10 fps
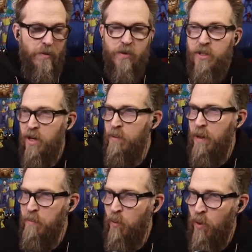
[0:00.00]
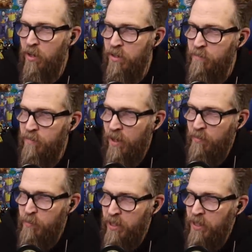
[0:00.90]
We'll talk about, but welcome
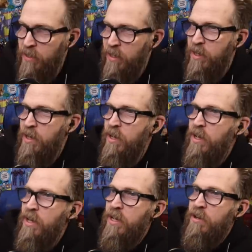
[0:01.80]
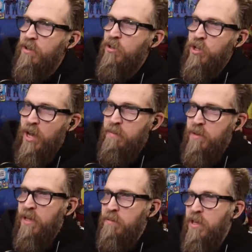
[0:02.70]
everybody here in the chat.
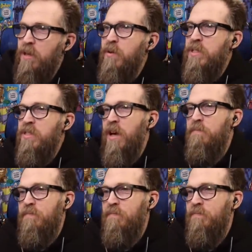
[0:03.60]
Mila, Mila, what's up?